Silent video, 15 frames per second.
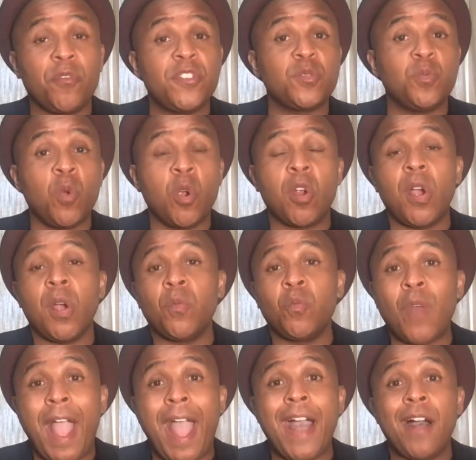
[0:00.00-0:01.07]
this work
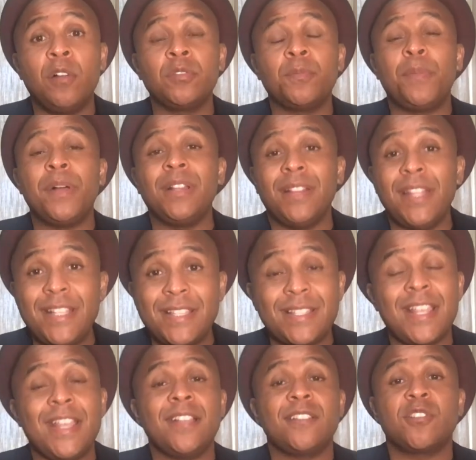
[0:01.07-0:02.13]
around
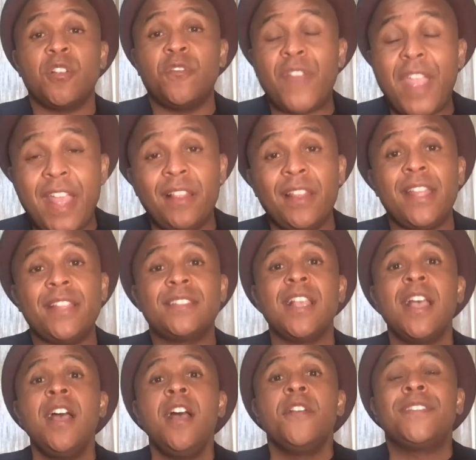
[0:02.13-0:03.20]
policing, surveillance,
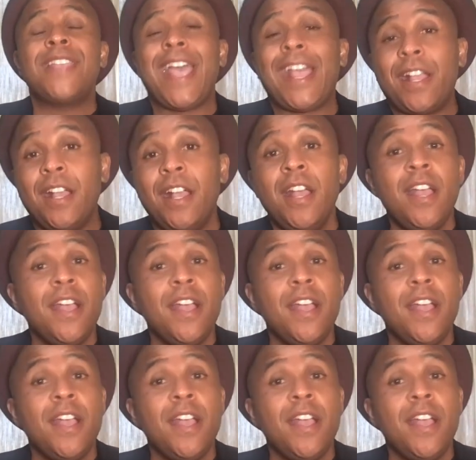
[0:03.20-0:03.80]
tech